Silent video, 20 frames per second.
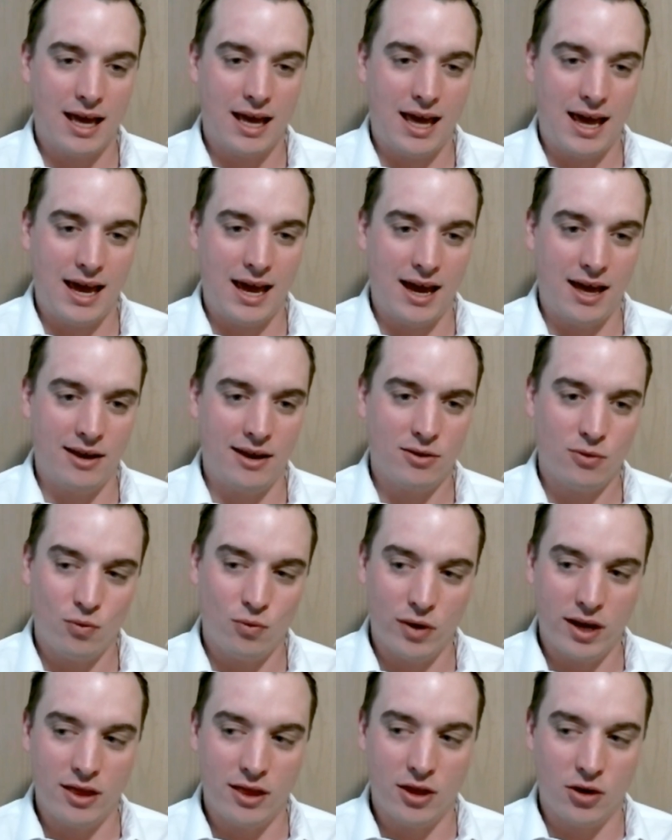And
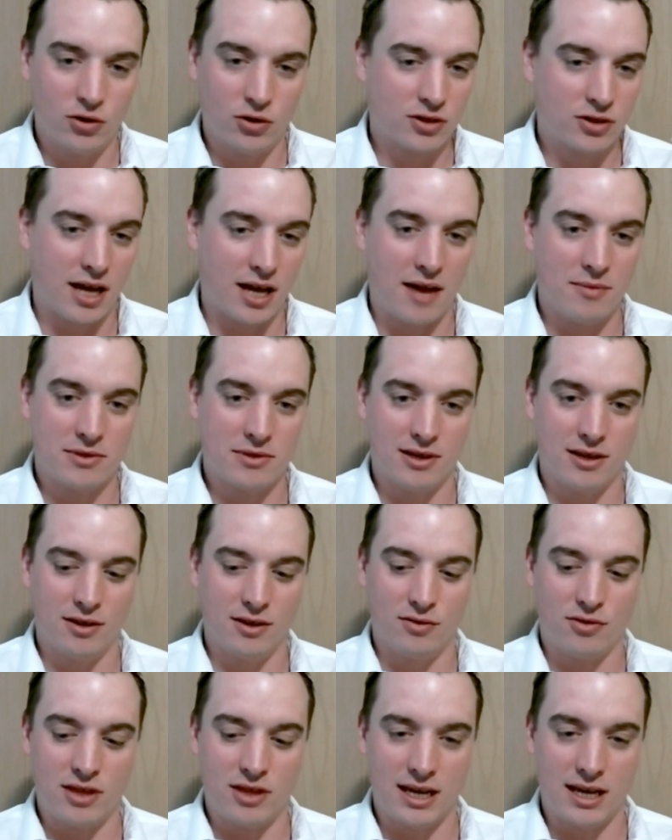when those types
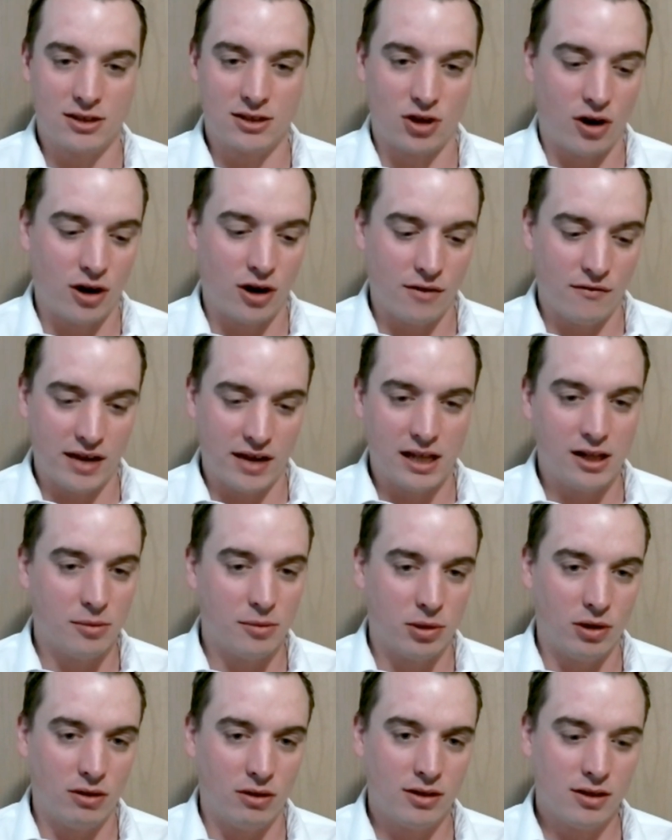of things aren't
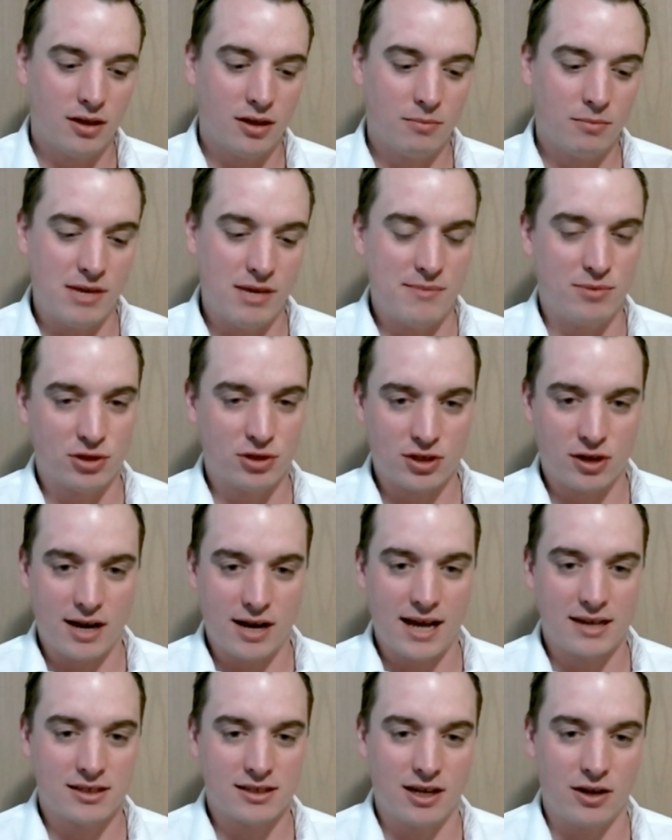available, people start
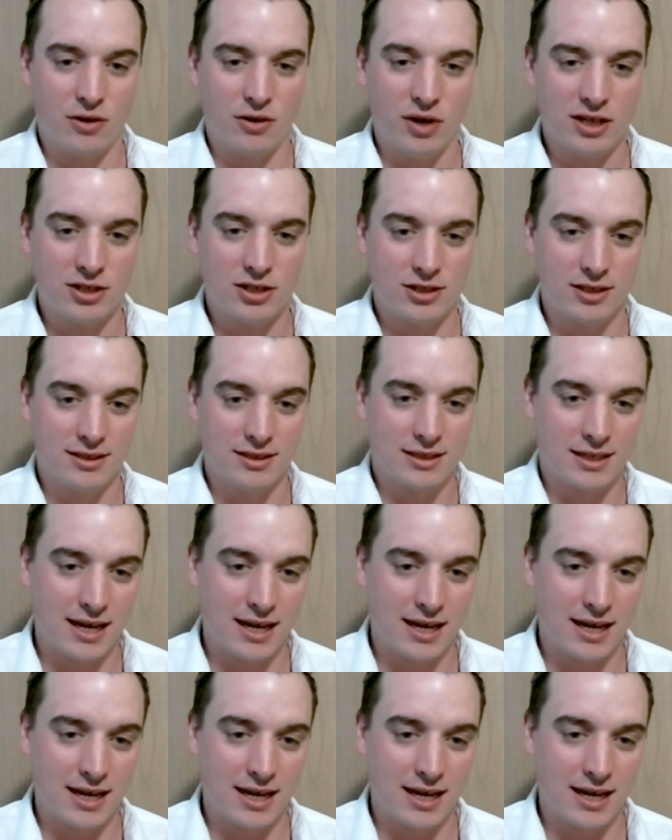asking questions.